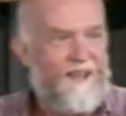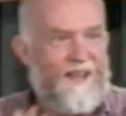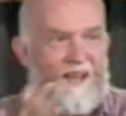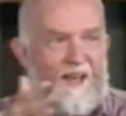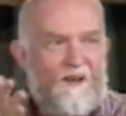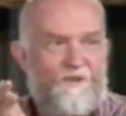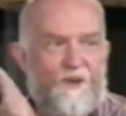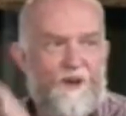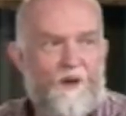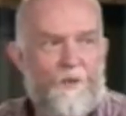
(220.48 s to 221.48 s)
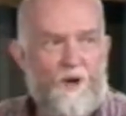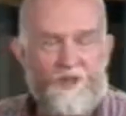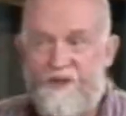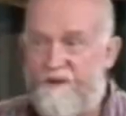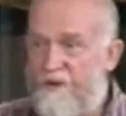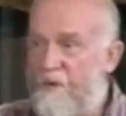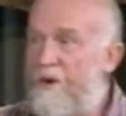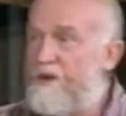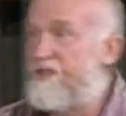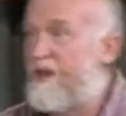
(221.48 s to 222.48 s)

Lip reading: And if you need to watch it, if you weren't here,